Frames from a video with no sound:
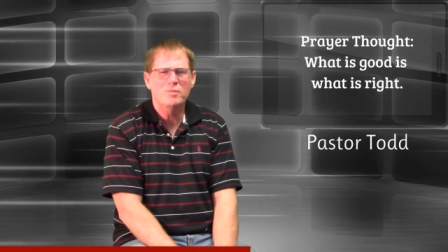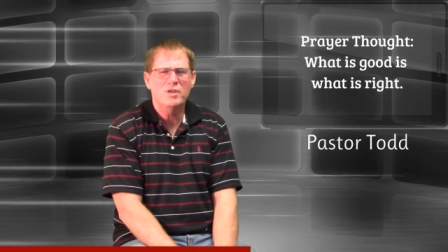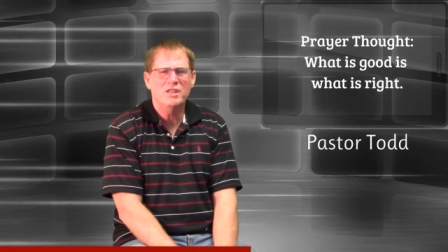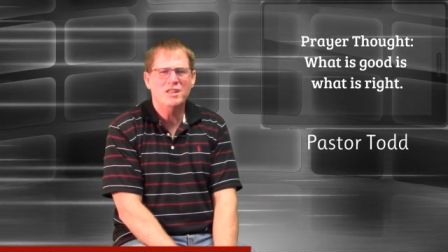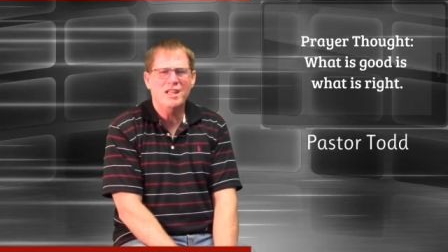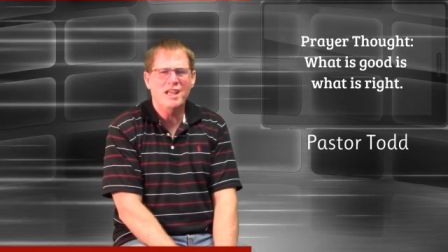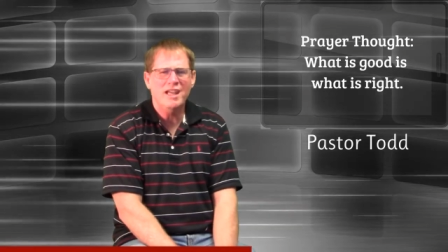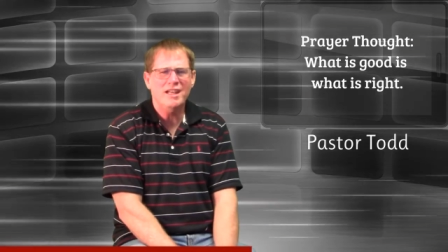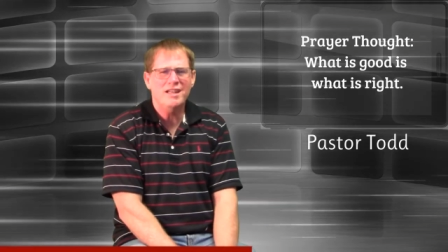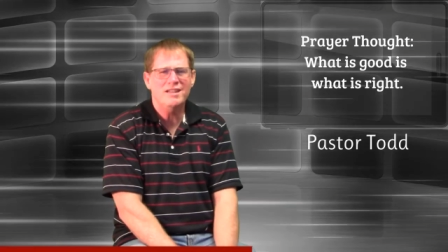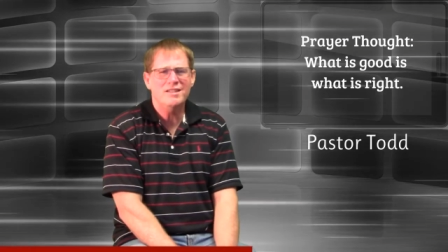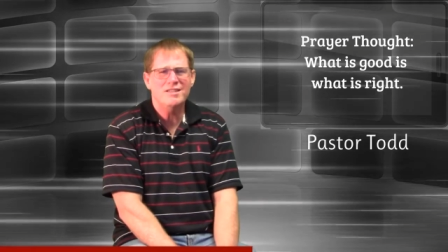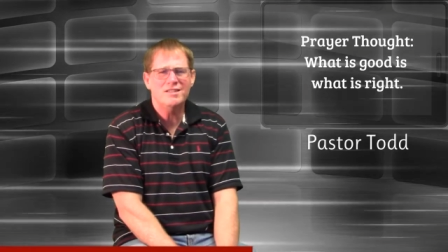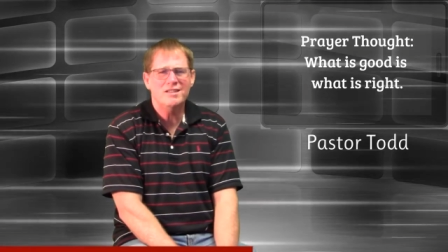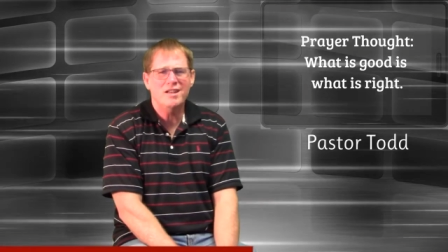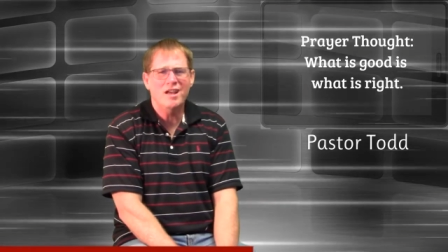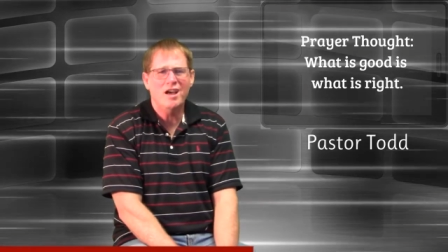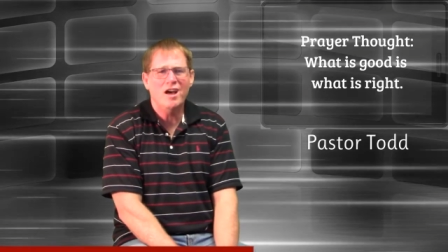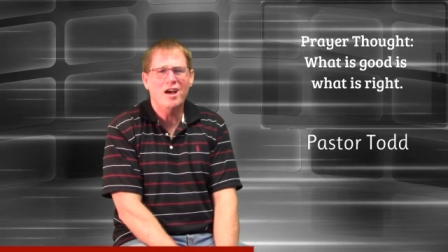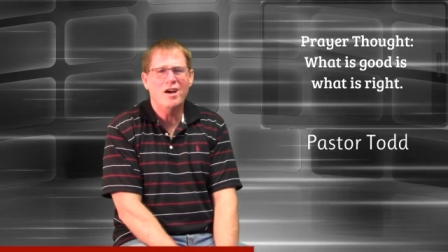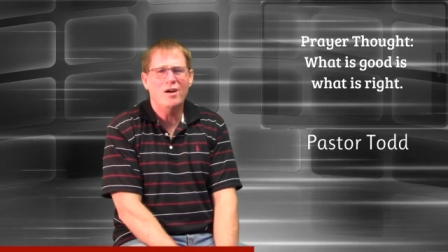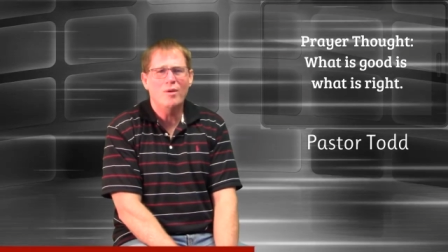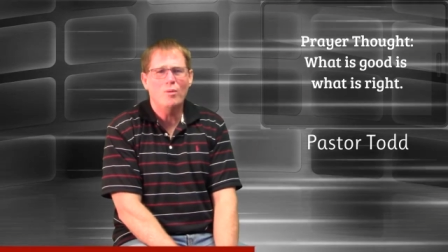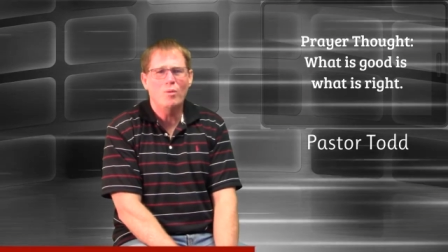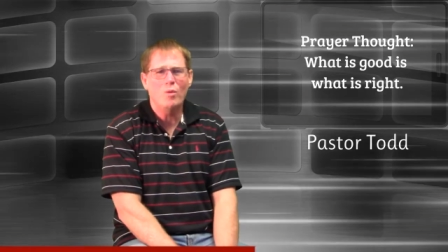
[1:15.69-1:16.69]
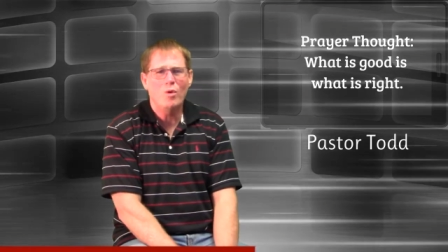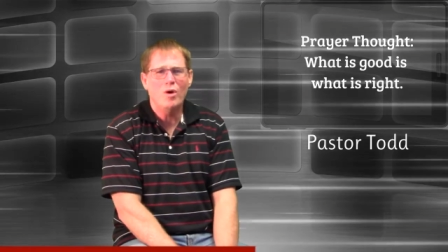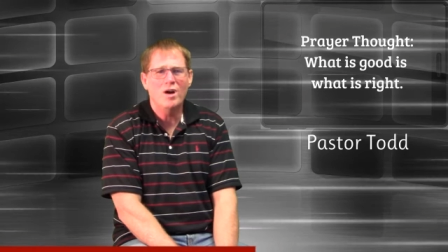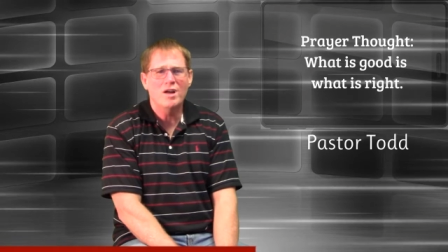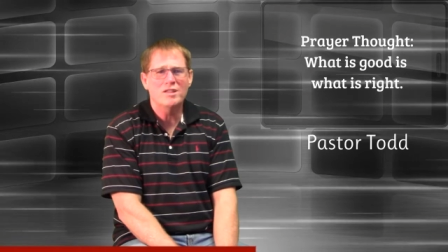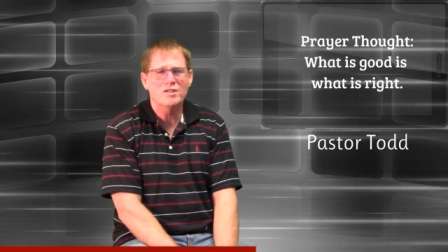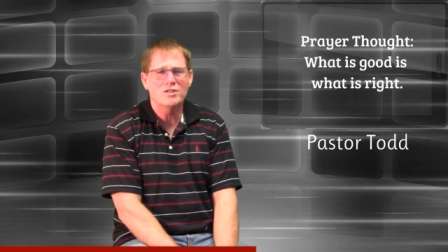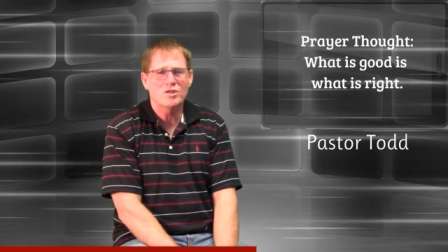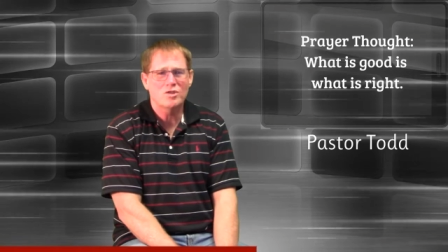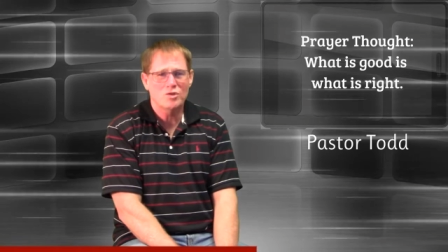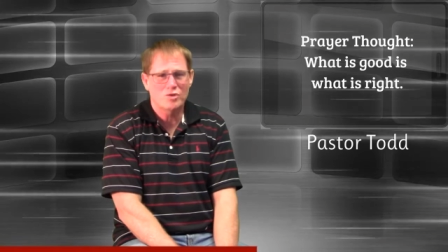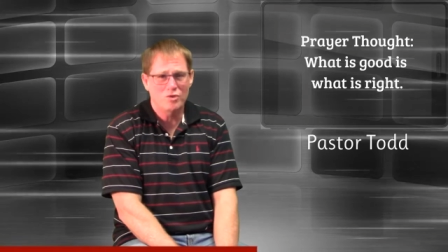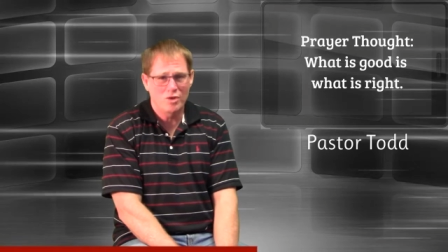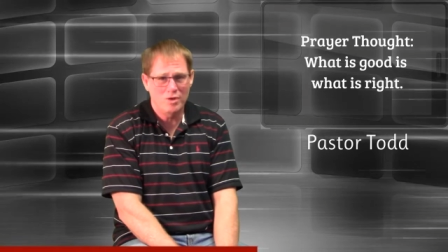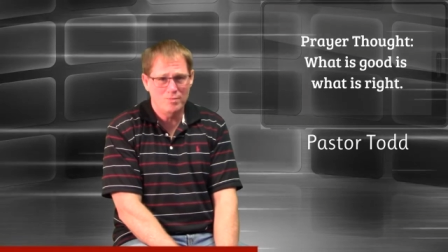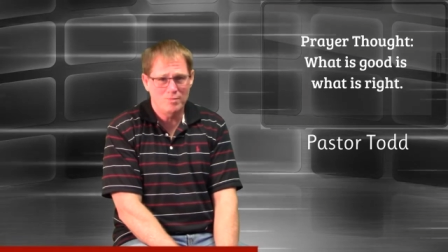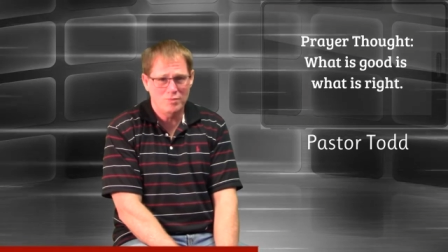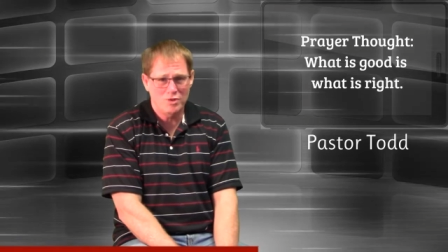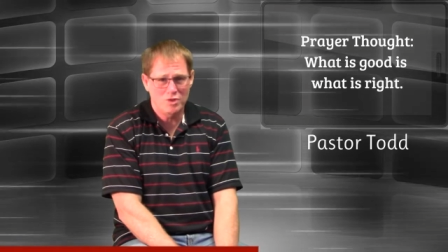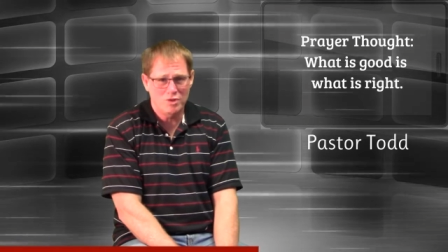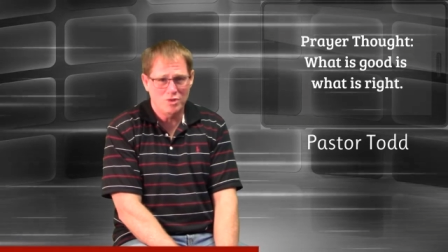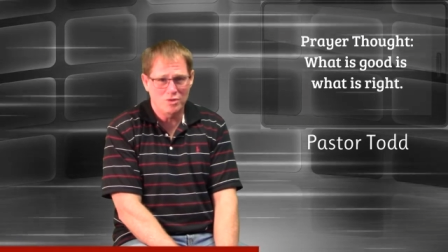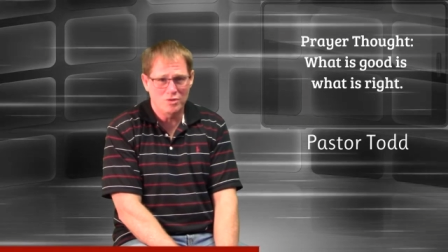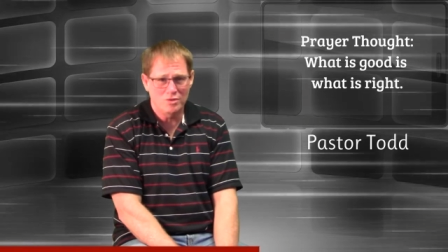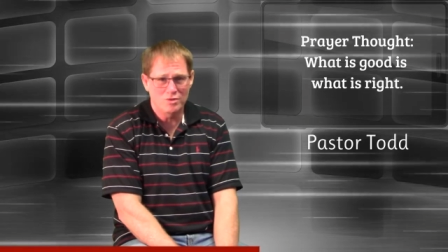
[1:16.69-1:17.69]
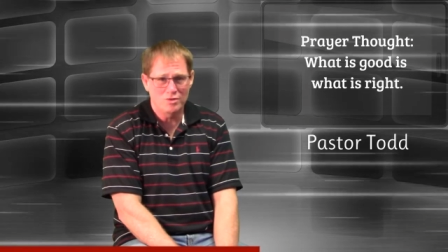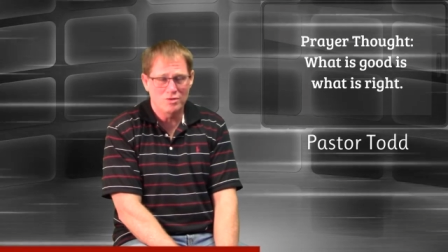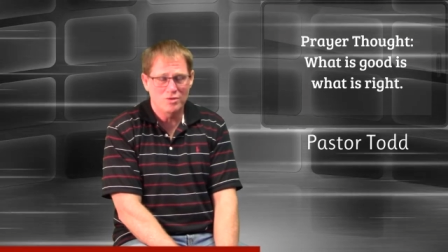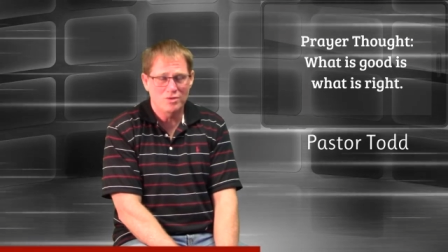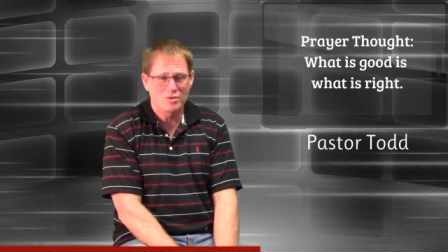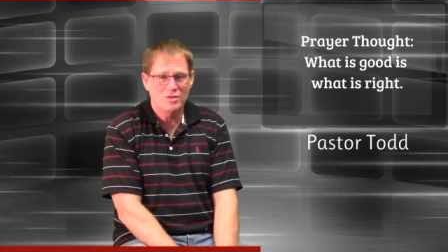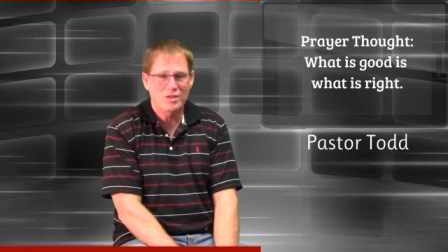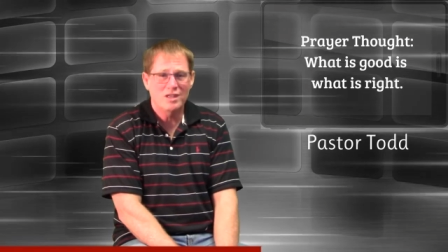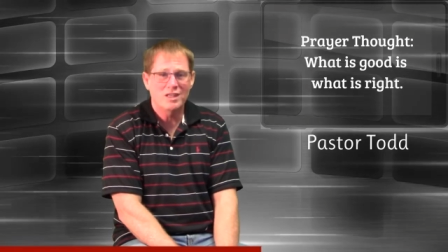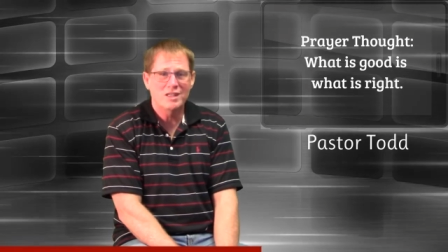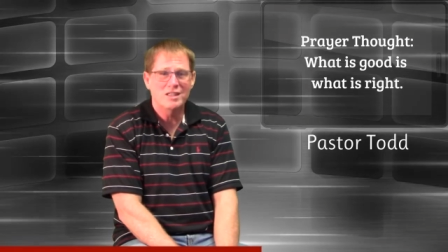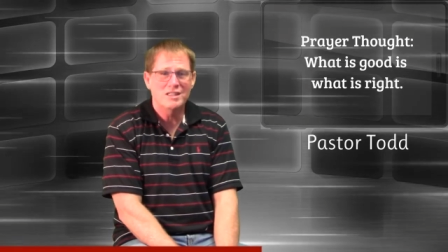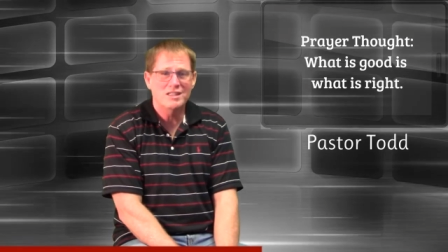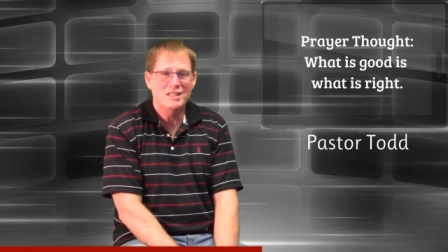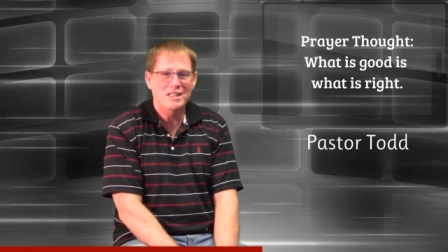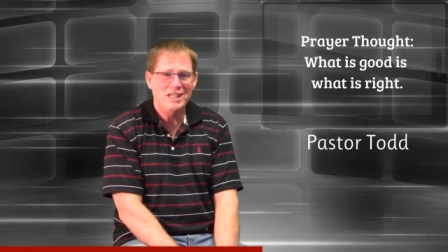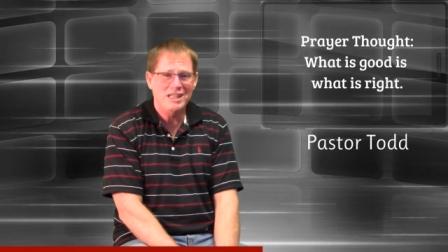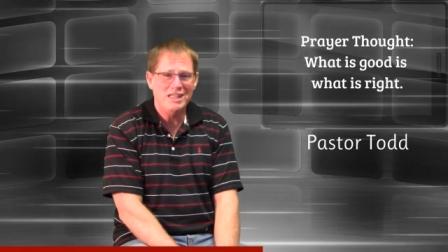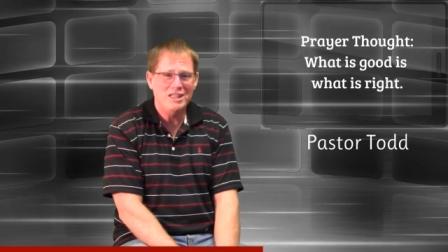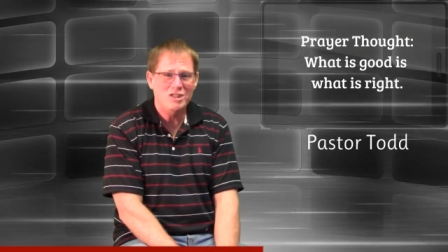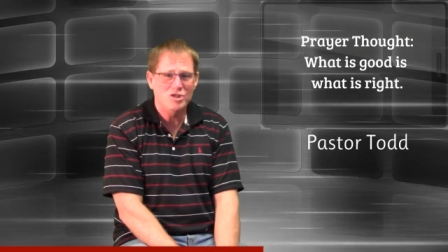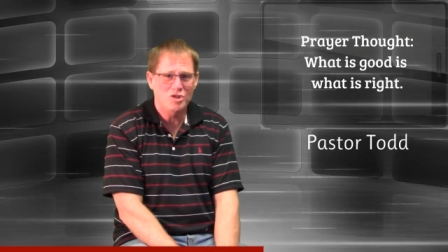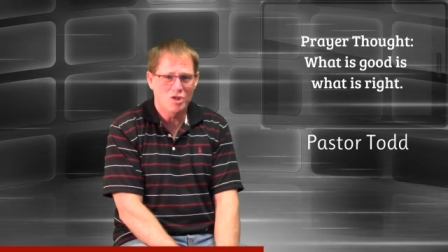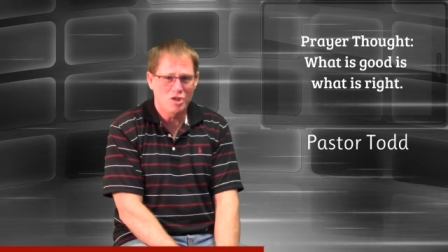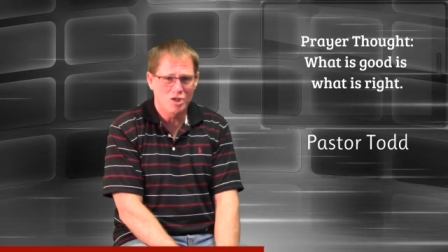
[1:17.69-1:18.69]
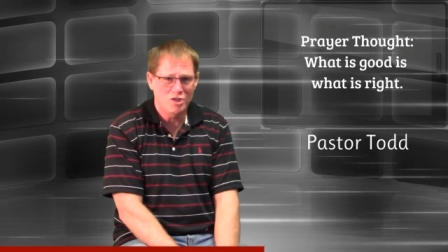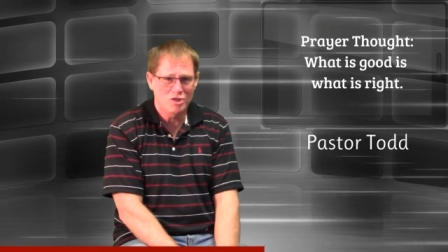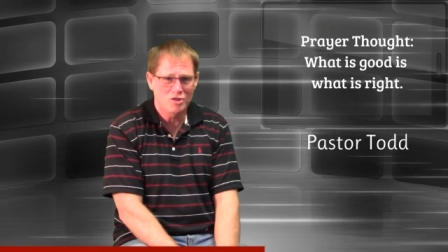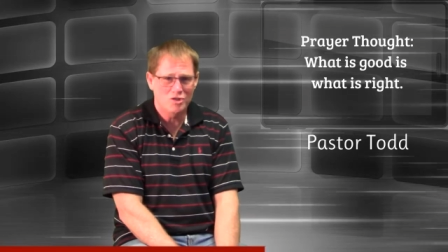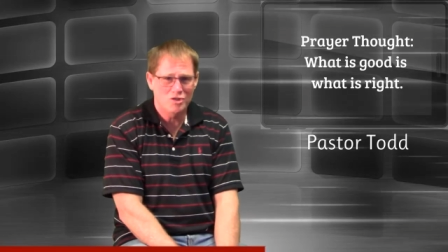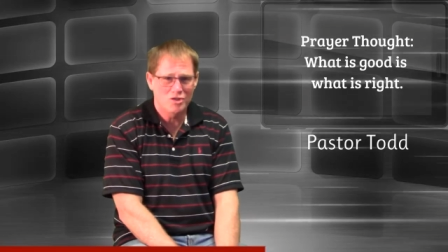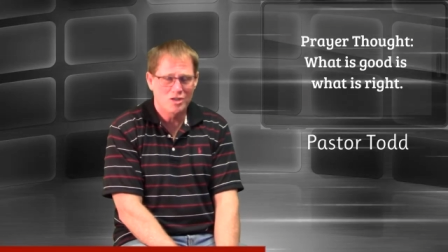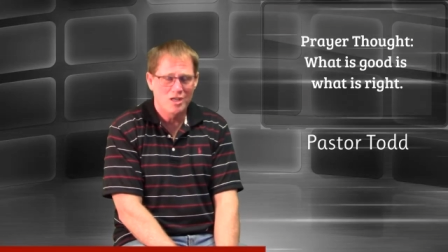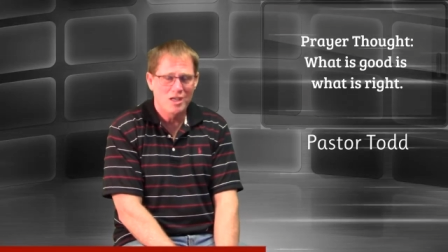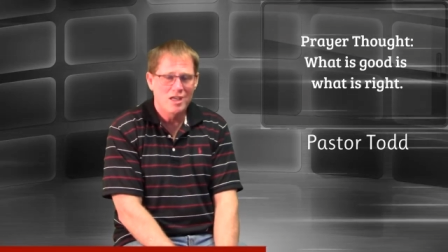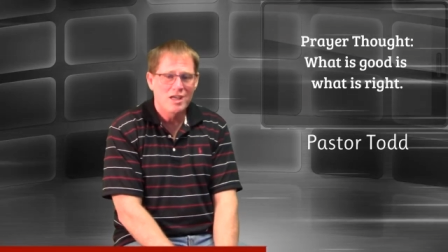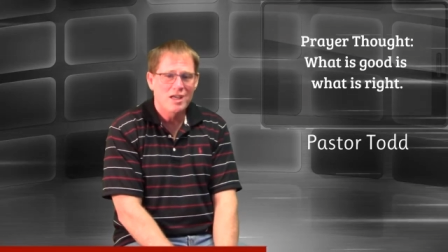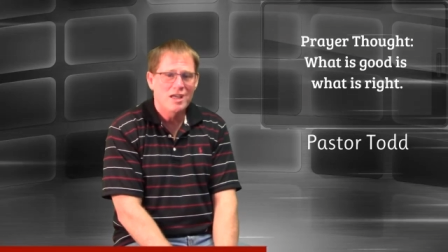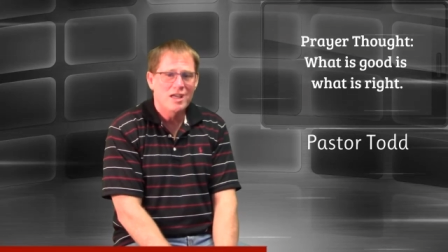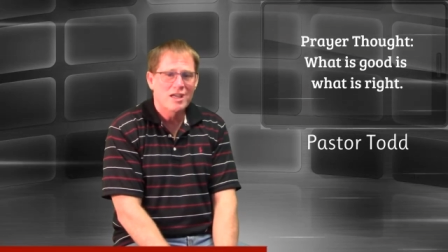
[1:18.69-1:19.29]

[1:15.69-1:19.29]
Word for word: but that is not what scriptures teach us.